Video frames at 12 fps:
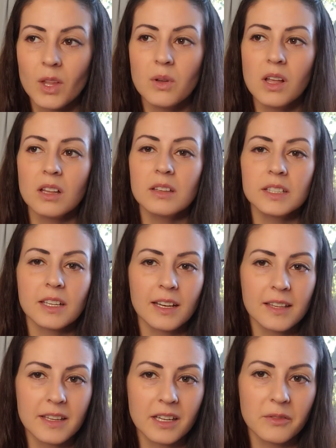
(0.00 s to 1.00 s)
Well, you
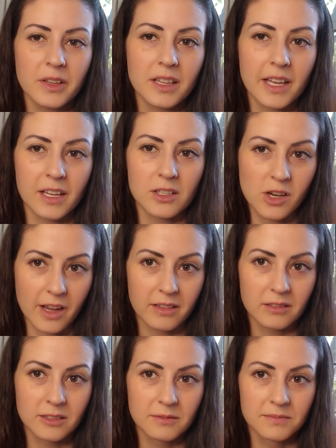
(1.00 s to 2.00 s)
got to think of it like a
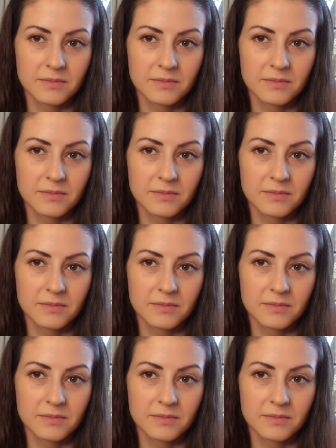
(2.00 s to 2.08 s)
child.